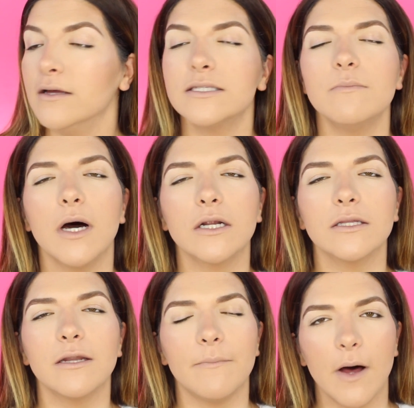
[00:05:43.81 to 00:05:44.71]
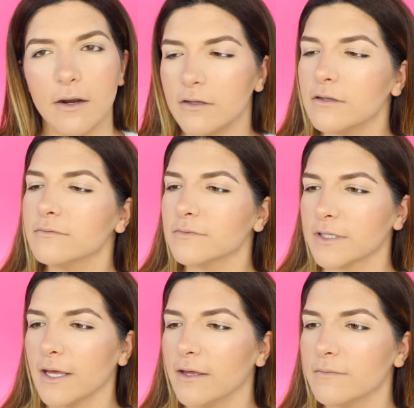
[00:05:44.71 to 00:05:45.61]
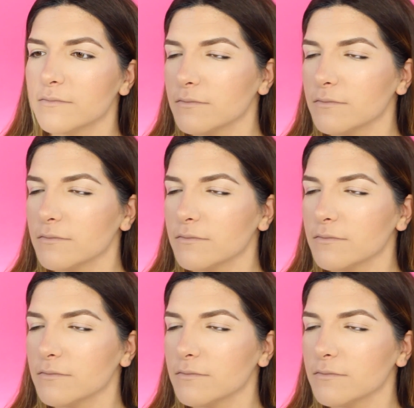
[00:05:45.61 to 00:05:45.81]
It's Modle In a Bottle, okay?